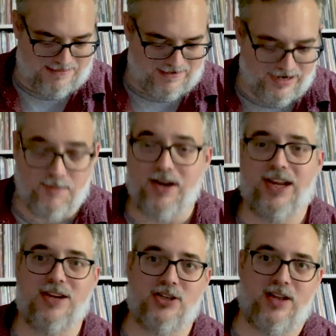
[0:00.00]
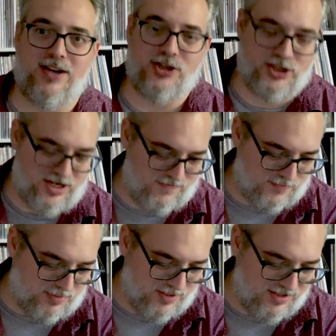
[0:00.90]
And I'm going to catch a lot of shit
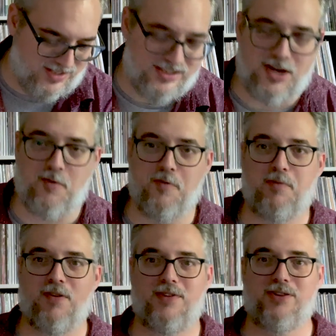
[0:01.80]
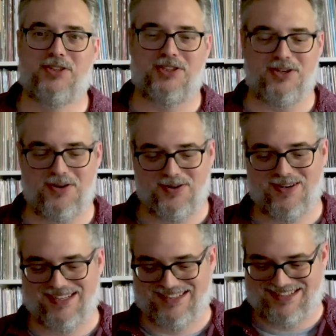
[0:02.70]
for putting this album above those two.
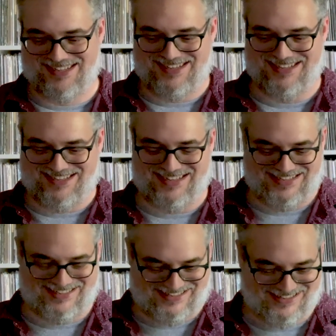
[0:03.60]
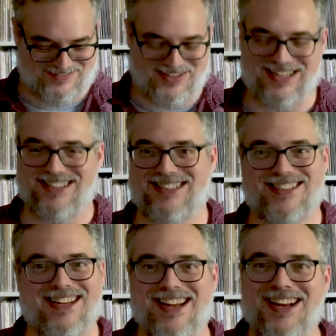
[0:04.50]
That's,
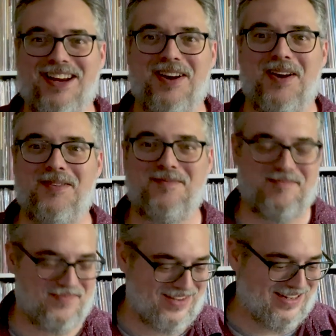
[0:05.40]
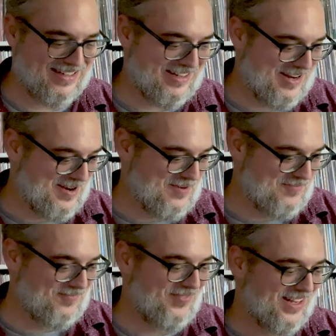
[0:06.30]
you know,
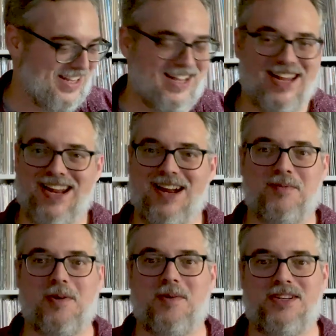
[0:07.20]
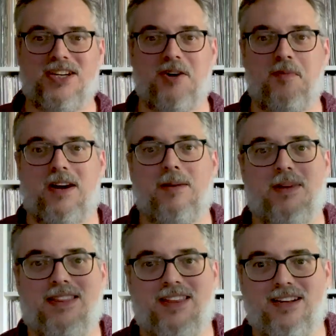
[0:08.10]
going with Jailbreak
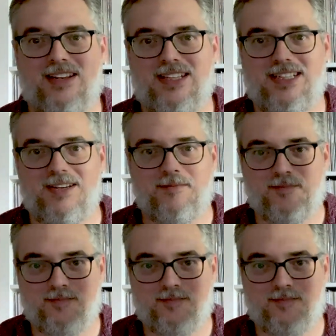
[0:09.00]
by Thin Lizzy.